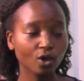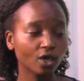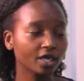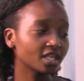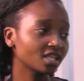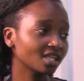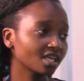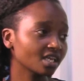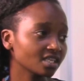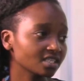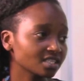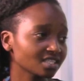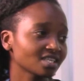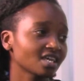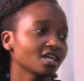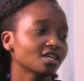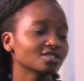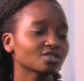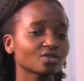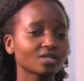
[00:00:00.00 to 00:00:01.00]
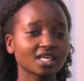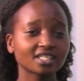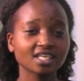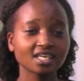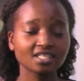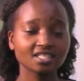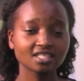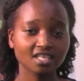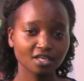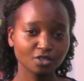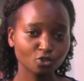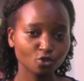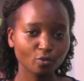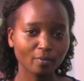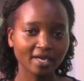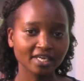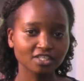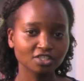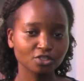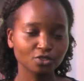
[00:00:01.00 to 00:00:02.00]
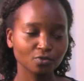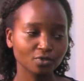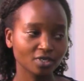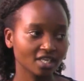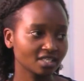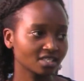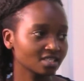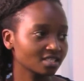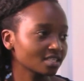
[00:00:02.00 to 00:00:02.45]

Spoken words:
this so that I send to my students?